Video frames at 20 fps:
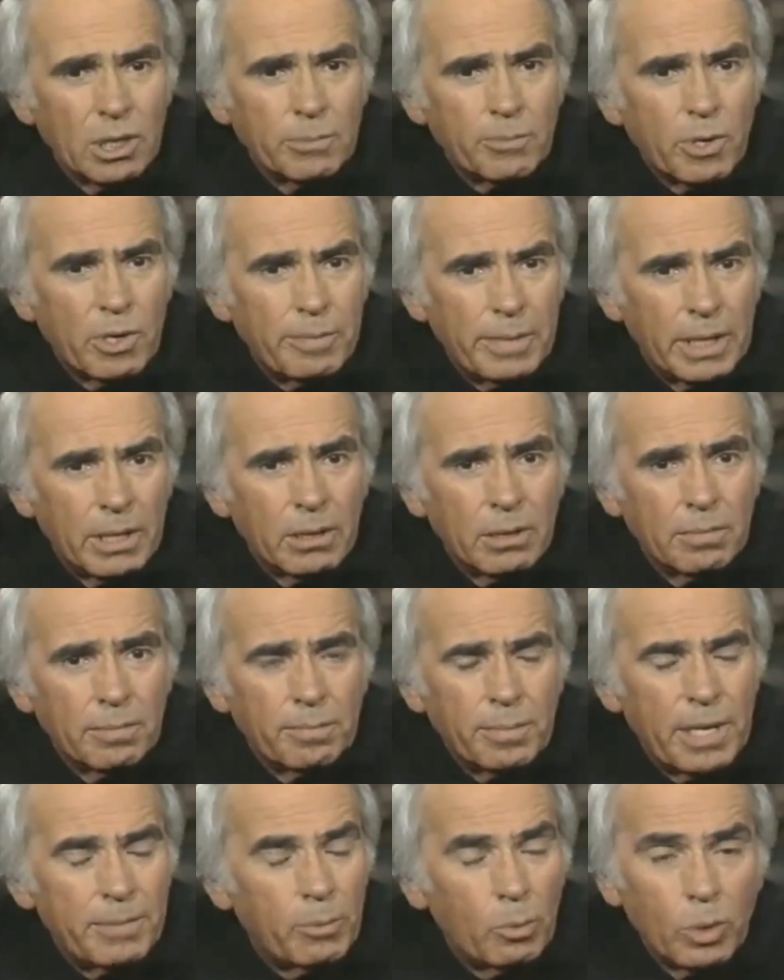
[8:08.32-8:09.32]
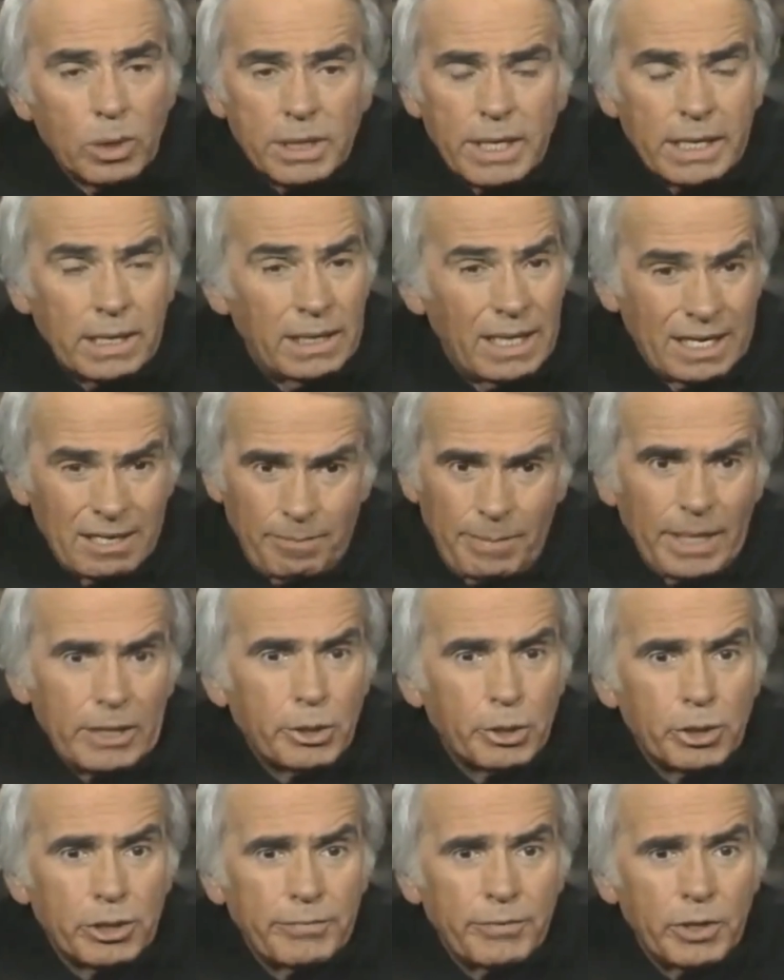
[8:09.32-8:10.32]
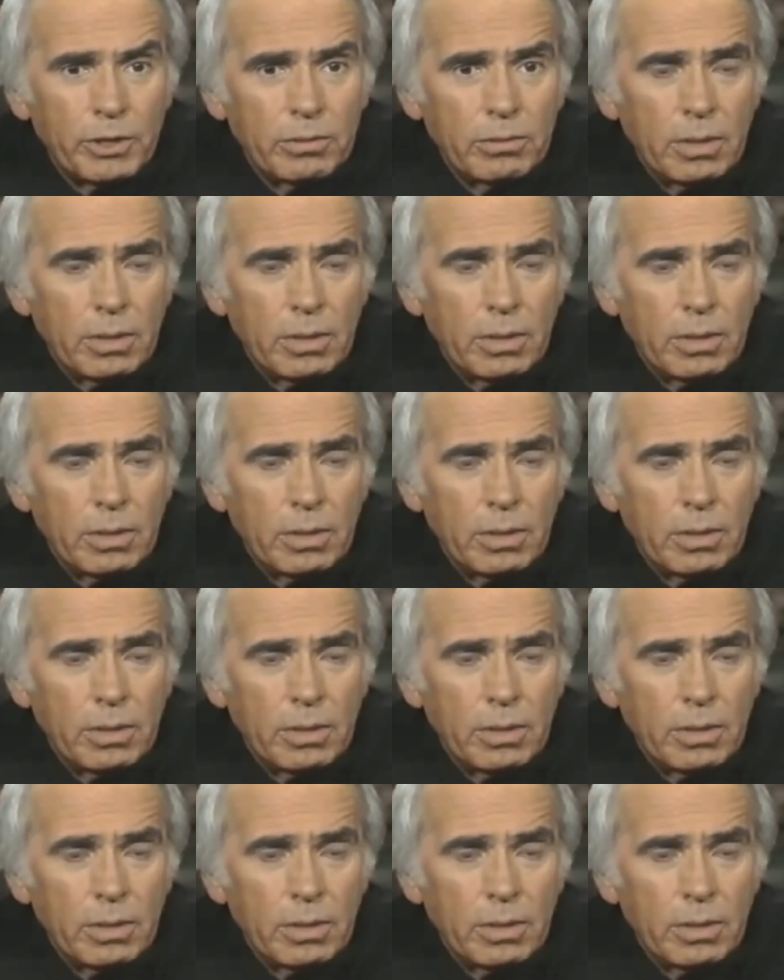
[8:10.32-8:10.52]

to the premiere, people will take a lot of pictures of you.